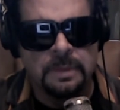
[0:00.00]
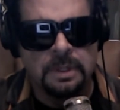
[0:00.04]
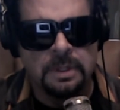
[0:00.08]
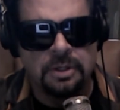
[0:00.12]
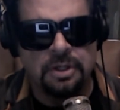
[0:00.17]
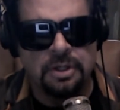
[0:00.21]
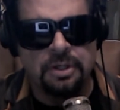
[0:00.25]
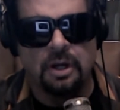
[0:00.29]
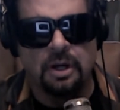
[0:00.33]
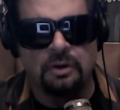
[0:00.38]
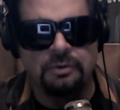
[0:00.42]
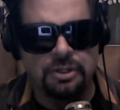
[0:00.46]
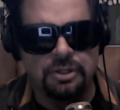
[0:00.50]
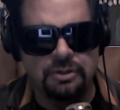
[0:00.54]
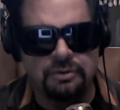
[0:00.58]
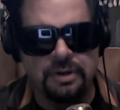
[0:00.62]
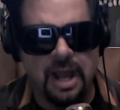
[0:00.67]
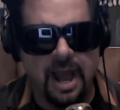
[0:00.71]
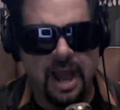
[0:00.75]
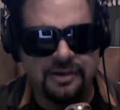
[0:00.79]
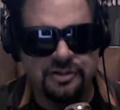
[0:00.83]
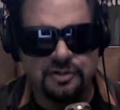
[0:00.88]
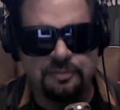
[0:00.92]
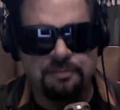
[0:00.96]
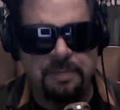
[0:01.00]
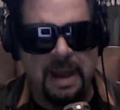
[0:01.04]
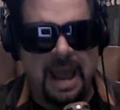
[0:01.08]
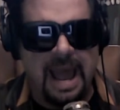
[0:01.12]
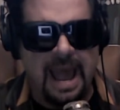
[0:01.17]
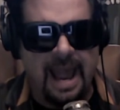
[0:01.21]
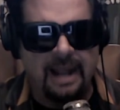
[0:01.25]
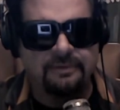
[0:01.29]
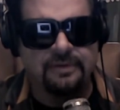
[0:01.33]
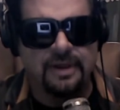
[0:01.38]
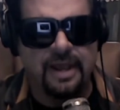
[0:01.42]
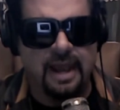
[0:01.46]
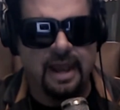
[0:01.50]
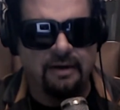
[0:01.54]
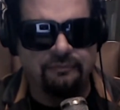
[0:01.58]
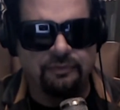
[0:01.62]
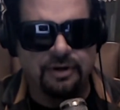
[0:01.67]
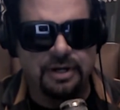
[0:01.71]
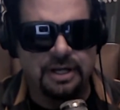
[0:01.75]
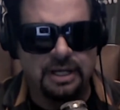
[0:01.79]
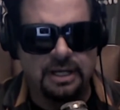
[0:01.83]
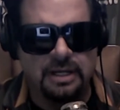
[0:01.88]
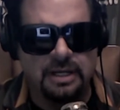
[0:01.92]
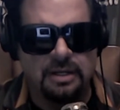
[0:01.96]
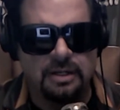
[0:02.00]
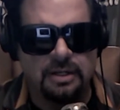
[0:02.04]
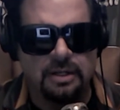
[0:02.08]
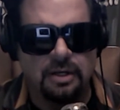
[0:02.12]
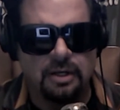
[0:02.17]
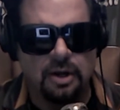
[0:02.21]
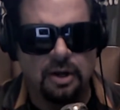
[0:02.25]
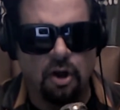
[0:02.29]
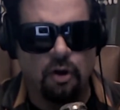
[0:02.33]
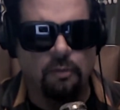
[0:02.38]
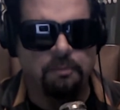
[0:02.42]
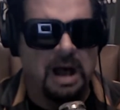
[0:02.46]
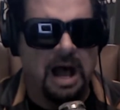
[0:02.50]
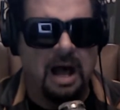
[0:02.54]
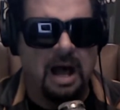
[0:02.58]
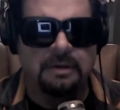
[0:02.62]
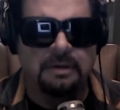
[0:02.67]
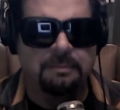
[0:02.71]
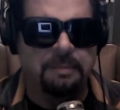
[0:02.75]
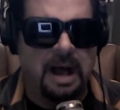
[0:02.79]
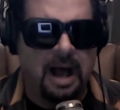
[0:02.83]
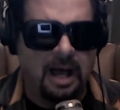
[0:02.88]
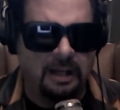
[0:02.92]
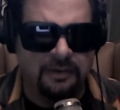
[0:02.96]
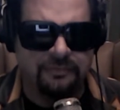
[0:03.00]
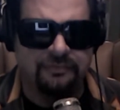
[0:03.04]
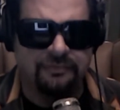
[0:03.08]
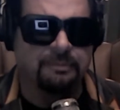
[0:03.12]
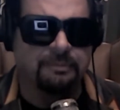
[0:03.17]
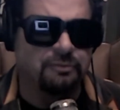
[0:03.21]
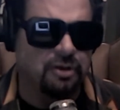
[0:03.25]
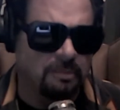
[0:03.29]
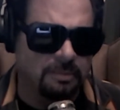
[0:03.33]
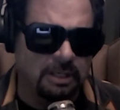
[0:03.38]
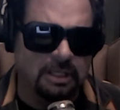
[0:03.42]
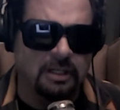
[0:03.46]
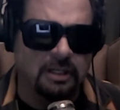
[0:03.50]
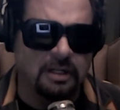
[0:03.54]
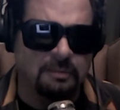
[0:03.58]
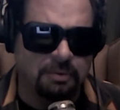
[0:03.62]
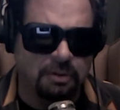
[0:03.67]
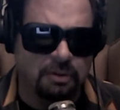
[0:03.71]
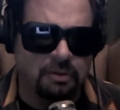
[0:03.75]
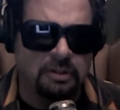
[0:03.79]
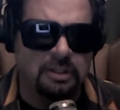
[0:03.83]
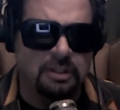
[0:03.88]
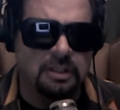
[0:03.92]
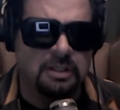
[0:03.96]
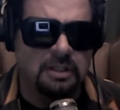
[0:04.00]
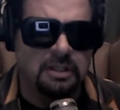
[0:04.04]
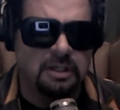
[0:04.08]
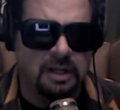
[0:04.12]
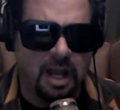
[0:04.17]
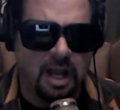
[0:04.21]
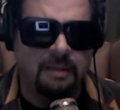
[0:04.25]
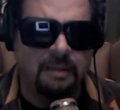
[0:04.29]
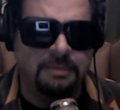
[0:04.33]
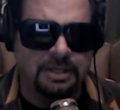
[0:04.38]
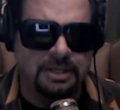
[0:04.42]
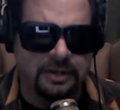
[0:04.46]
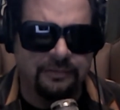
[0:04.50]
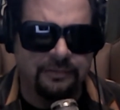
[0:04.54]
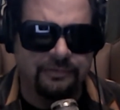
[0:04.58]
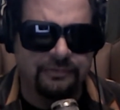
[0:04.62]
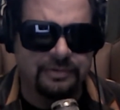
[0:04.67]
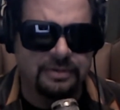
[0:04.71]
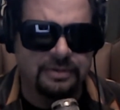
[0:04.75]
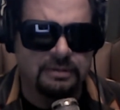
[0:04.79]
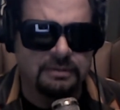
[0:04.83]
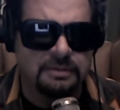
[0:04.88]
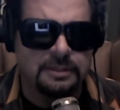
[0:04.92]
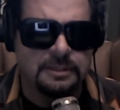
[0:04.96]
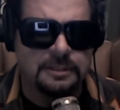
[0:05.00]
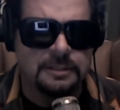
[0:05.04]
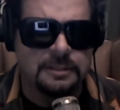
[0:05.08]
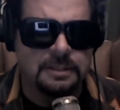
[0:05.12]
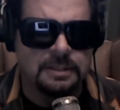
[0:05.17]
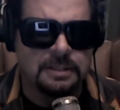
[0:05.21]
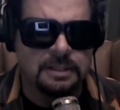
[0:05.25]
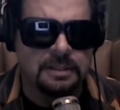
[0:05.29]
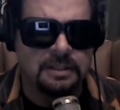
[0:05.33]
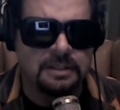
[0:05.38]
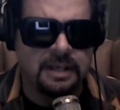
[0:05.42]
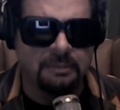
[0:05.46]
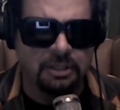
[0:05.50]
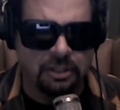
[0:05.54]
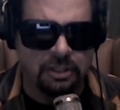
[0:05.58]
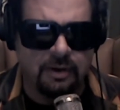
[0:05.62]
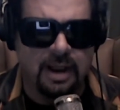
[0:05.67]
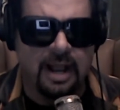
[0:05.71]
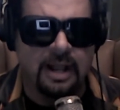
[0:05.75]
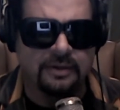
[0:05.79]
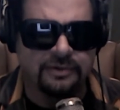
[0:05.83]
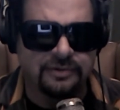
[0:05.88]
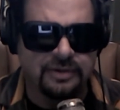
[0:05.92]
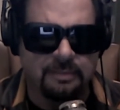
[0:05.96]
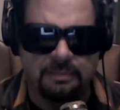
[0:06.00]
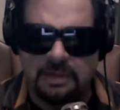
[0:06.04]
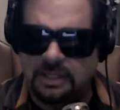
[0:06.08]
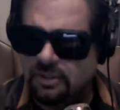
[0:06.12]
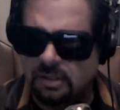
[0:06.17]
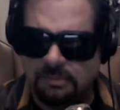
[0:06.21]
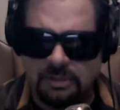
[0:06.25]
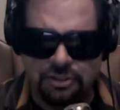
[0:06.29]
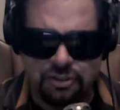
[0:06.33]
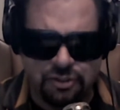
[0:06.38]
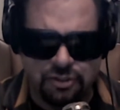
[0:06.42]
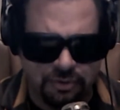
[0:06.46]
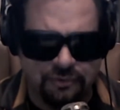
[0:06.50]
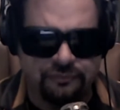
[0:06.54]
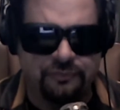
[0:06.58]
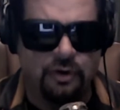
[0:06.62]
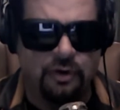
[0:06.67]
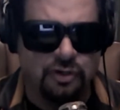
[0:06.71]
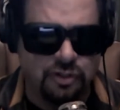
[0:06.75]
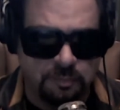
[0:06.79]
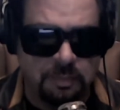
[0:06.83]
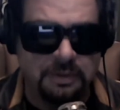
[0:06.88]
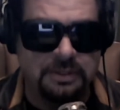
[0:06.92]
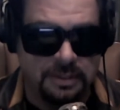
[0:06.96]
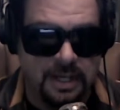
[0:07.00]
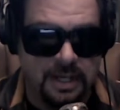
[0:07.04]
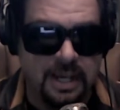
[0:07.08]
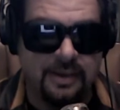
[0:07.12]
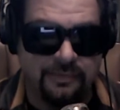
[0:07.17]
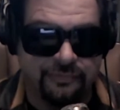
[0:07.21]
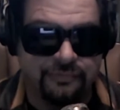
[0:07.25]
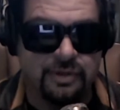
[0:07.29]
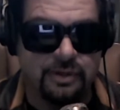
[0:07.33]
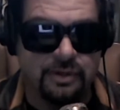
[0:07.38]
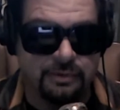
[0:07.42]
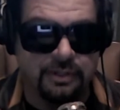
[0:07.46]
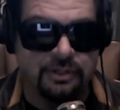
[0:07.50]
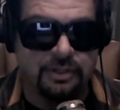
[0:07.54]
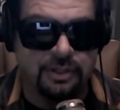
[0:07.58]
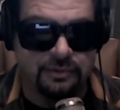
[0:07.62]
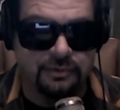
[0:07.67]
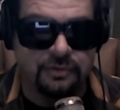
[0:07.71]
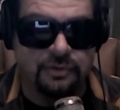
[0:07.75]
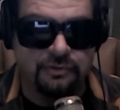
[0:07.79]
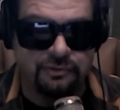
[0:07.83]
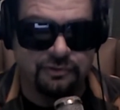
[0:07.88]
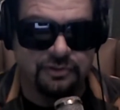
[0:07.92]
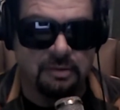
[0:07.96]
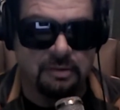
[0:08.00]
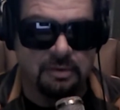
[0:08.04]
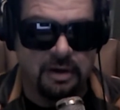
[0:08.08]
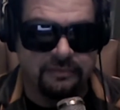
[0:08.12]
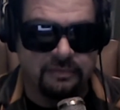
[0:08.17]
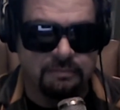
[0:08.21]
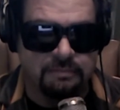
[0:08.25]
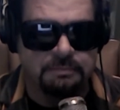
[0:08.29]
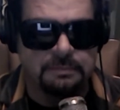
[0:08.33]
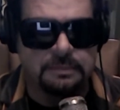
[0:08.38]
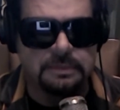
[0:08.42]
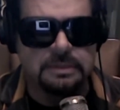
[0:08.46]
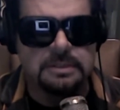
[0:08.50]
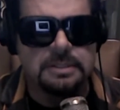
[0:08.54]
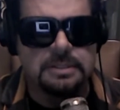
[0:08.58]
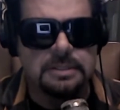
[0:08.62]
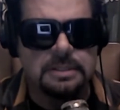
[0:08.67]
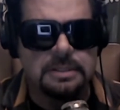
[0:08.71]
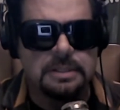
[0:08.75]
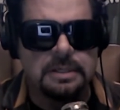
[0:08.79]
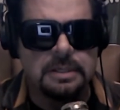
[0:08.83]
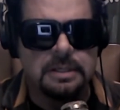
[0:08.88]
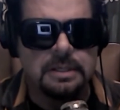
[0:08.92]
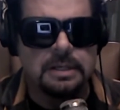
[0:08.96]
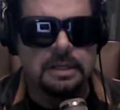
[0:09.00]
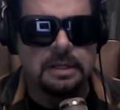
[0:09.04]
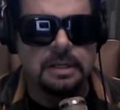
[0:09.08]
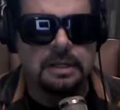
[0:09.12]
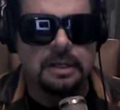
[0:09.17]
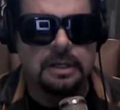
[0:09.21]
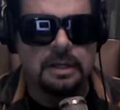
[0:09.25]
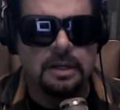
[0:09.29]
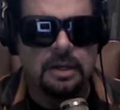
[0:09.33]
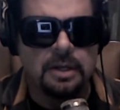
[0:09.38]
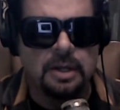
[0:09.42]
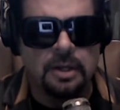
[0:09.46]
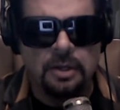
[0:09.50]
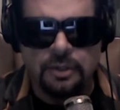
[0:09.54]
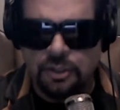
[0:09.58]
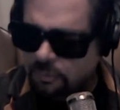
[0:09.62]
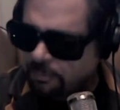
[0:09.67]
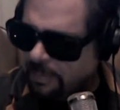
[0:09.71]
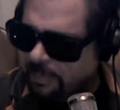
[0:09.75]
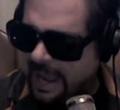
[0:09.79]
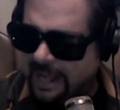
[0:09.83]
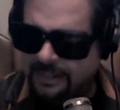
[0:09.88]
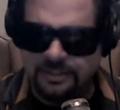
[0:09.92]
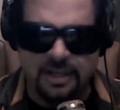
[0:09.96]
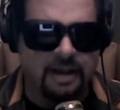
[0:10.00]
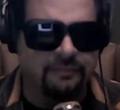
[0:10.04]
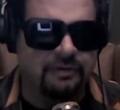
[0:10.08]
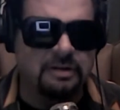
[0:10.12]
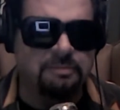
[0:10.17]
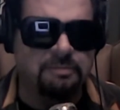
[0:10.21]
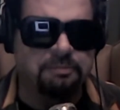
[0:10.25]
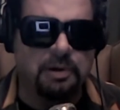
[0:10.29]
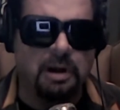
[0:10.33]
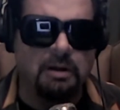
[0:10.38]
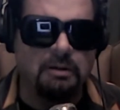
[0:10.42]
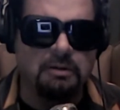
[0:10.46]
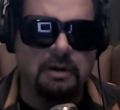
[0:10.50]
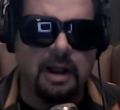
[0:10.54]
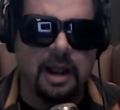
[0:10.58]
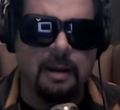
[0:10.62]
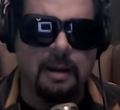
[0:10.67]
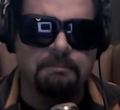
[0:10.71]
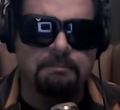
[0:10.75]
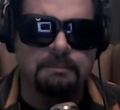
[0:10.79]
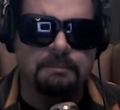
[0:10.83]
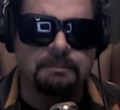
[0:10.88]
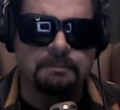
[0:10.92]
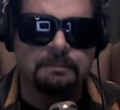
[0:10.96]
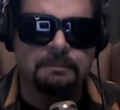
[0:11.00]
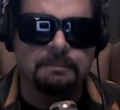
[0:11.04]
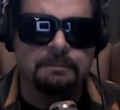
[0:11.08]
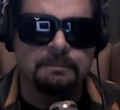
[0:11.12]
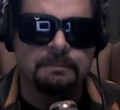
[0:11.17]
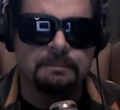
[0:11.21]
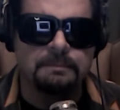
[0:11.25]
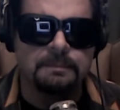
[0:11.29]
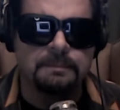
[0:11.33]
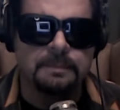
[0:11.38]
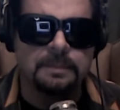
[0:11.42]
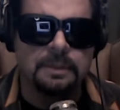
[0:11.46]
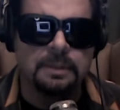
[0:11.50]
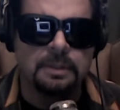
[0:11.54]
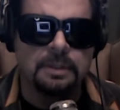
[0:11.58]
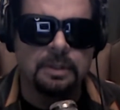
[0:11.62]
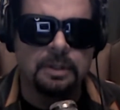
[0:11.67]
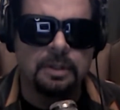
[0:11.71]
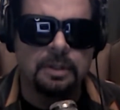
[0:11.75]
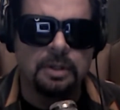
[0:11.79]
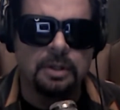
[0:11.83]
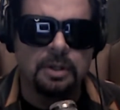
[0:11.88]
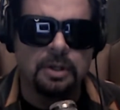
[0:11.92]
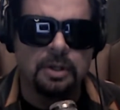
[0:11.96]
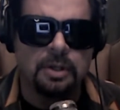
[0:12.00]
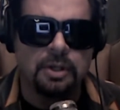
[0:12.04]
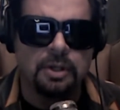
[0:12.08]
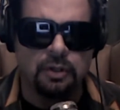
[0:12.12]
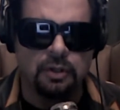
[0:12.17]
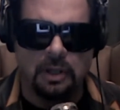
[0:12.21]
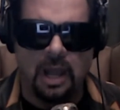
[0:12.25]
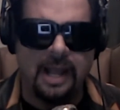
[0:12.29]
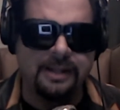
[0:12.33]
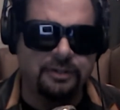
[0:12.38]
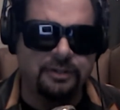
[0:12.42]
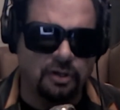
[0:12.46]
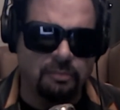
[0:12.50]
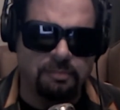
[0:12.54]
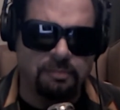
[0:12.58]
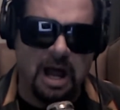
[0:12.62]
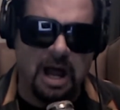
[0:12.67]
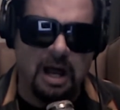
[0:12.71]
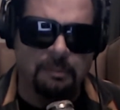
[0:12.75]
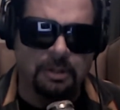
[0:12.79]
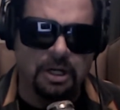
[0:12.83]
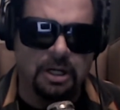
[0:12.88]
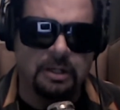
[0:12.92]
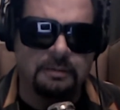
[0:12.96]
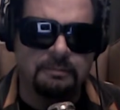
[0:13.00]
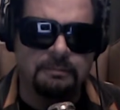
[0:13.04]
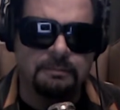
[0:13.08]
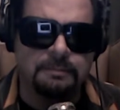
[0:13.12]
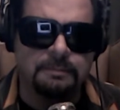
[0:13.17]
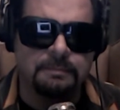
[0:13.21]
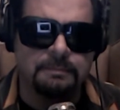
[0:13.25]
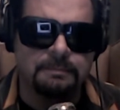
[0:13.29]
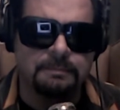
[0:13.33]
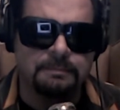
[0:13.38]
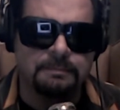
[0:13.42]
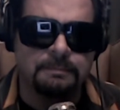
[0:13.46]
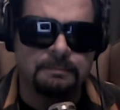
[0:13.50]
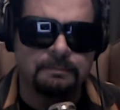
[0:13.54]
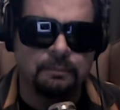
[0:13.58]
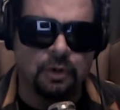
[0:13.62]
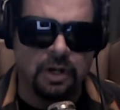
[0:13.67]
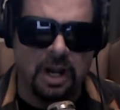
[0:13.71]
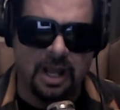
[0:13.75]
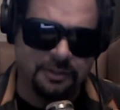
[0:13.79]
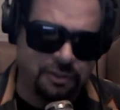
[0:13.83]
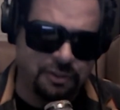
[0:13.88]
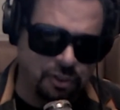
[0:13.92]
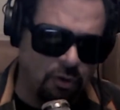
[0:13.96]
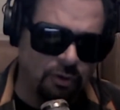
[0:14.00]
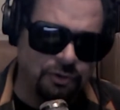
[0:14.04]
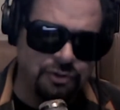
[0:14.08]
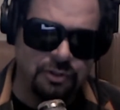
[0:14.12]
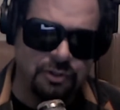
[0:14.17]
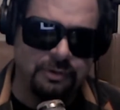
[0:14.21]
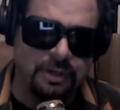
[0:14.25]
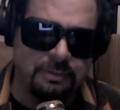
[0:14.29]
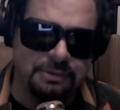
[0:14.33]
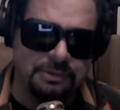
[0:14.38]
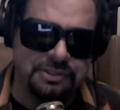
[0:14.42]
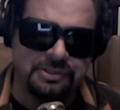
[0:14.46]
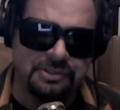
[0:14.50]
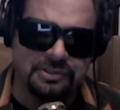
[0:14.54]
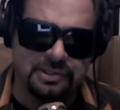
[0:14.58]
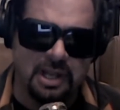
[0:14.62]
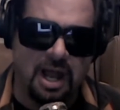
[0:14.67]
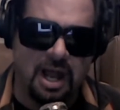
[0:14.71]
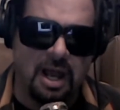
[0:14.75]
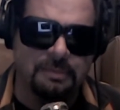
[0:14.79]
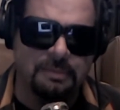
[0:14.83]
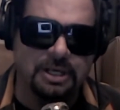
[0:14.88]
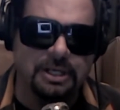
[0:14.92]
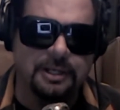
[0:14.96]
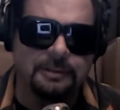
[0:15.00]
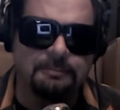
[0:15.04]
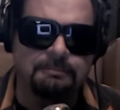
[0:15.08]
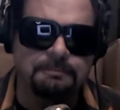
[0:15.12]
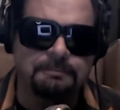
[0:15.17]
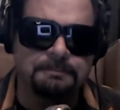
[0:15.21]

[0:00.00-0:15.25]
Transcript: You guys backed every Obama policy. I'm talking about liberal communists, Democrats. I'm not talking about Jewish folks, but yes, they're in there too, some of them. You backed every program. You liked Obama when I told you he was Islamic.